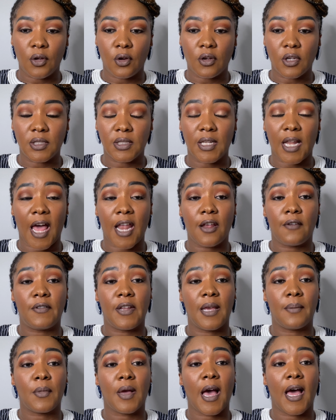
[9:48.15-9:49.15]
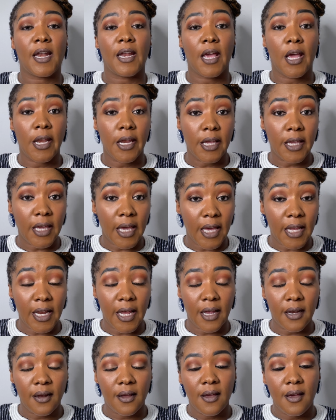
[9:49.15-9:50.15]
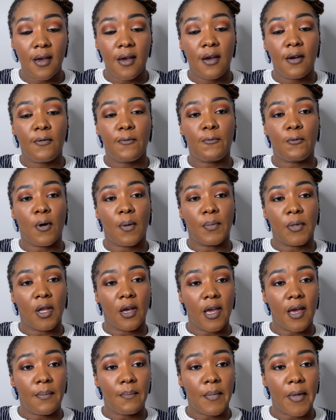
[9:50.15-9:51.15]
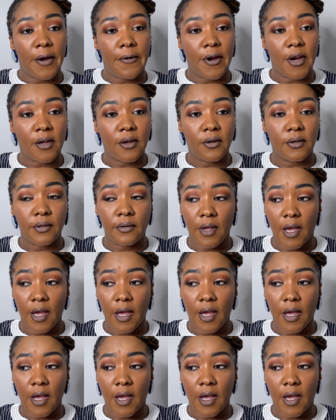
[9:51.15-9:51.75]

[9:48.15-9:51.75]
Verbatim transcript: because a lot of them got educated from the America,